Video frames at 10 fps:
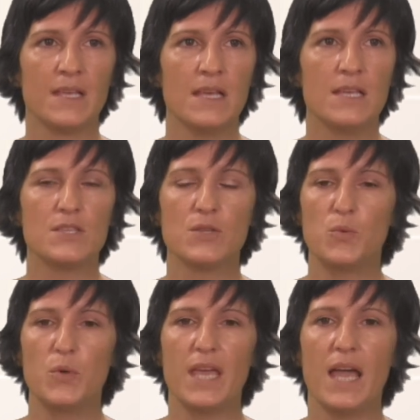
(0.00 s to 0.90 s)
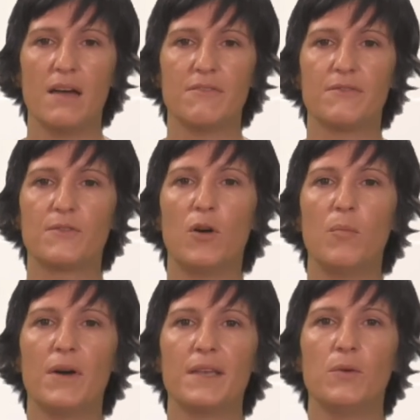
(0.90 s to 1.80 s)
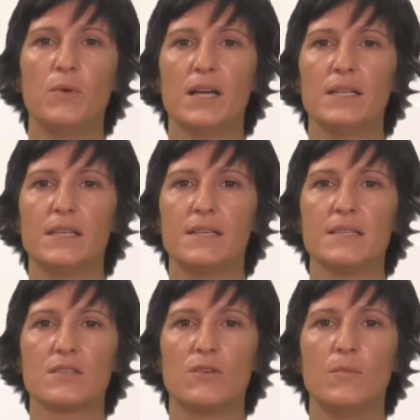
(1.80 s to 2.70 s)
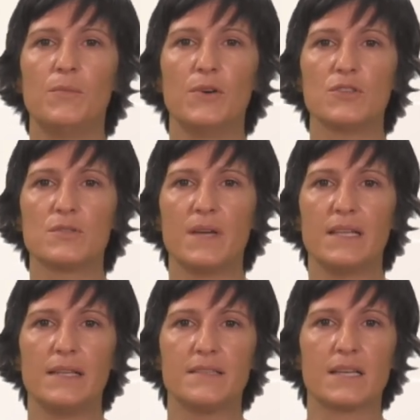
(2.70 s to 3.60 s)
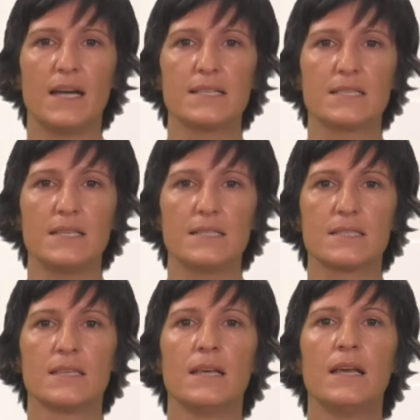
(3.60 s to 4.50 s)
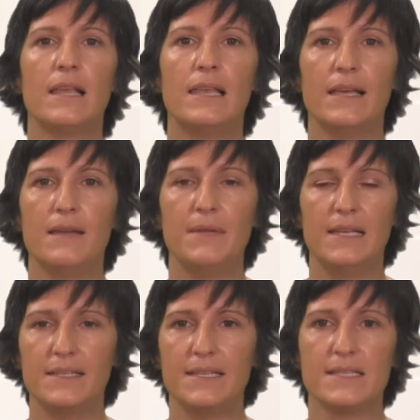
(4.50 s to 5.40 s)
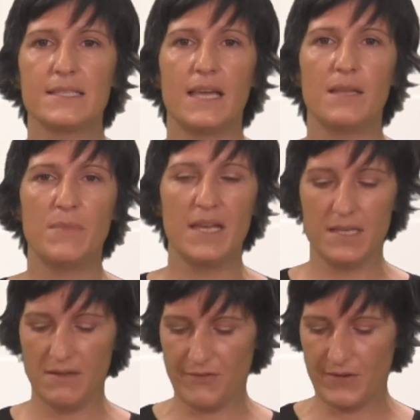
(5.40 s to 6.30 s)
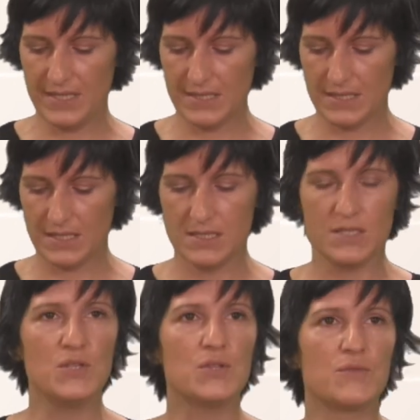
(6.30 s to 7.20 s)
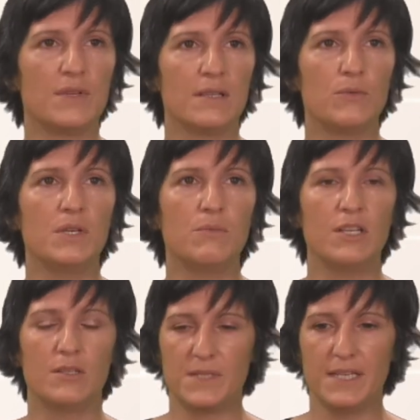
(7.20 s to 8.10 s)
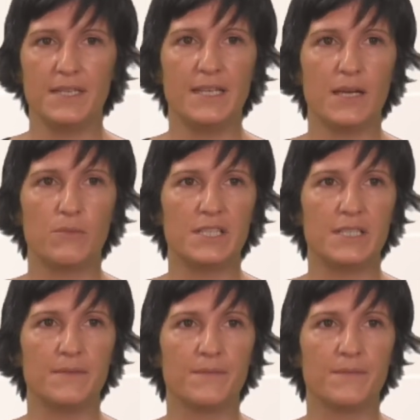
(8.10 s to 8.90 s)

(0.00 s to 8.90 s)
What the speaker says: So we have company one that is composed by its assets, liabilities, and by difference, as usual, we will obtain the equity.